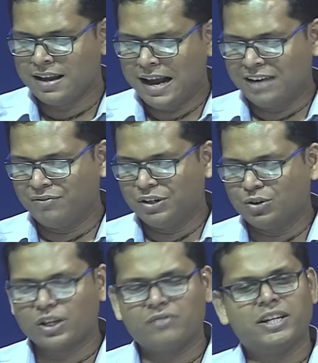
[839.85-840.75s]
And we know,
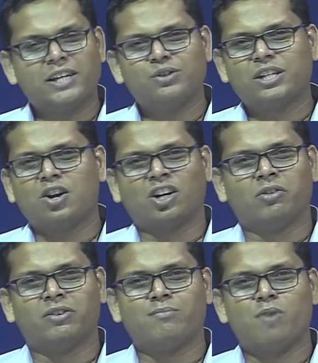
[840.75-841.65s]
okay, we can use a lot of
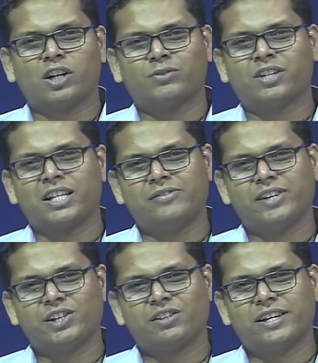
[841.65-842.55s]
different models for classification. I